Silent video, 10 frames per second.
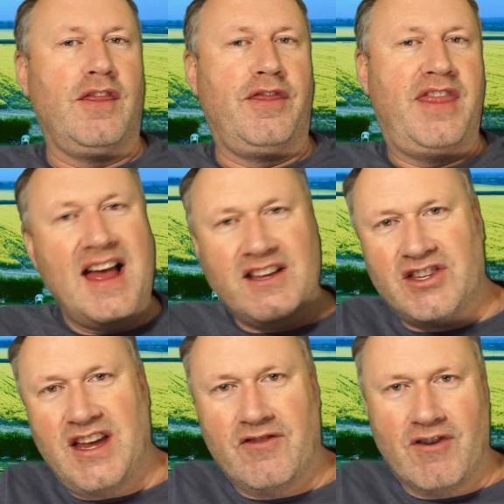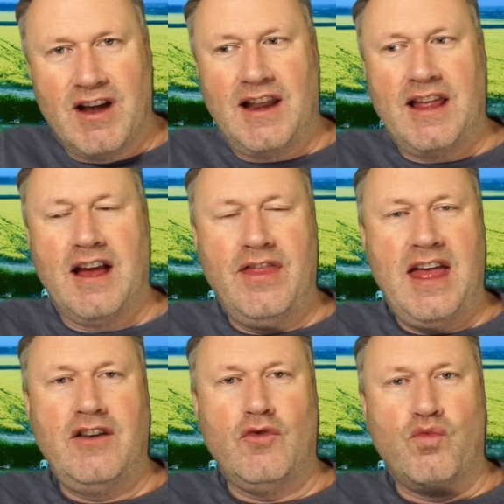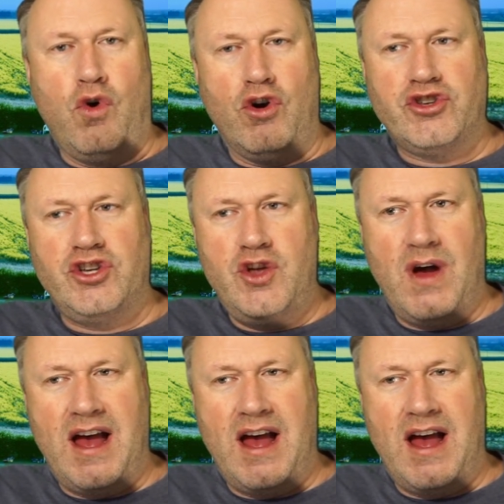That's it really. And then what you